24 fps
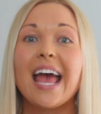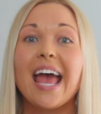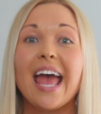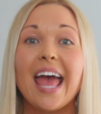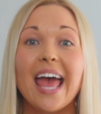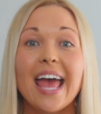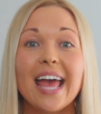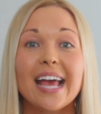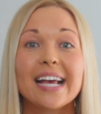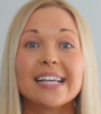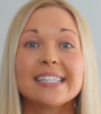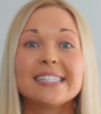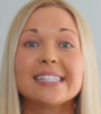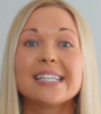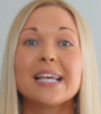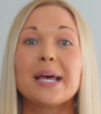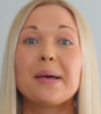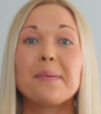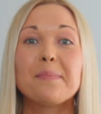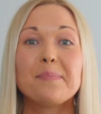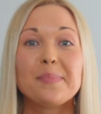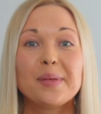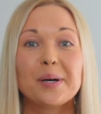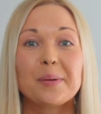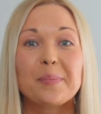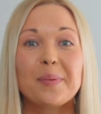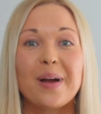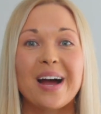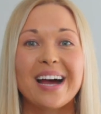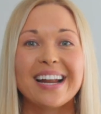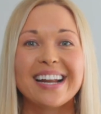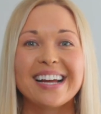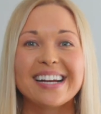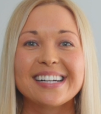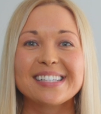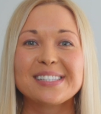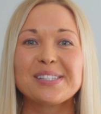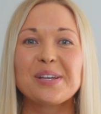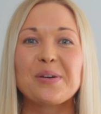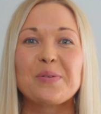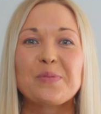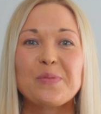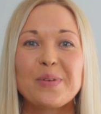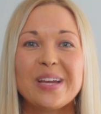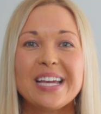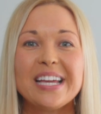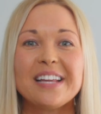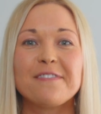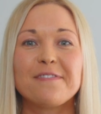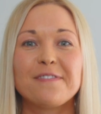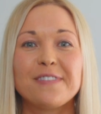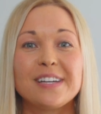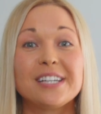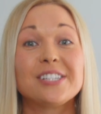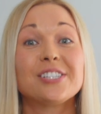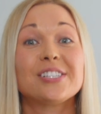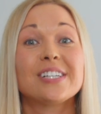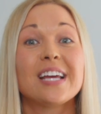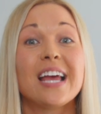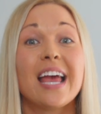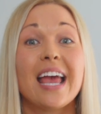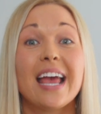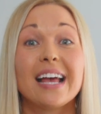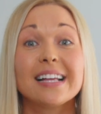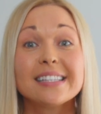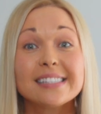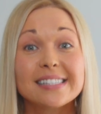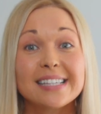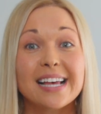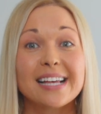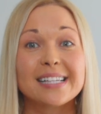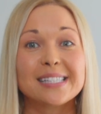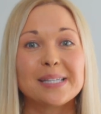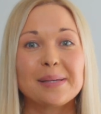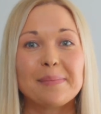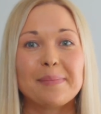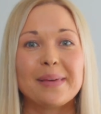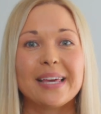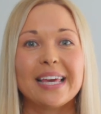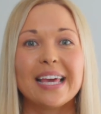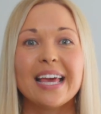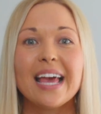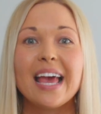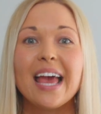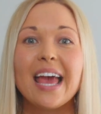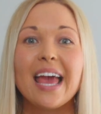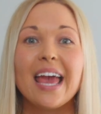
eggs, milk products, wheat, fish, and sesame,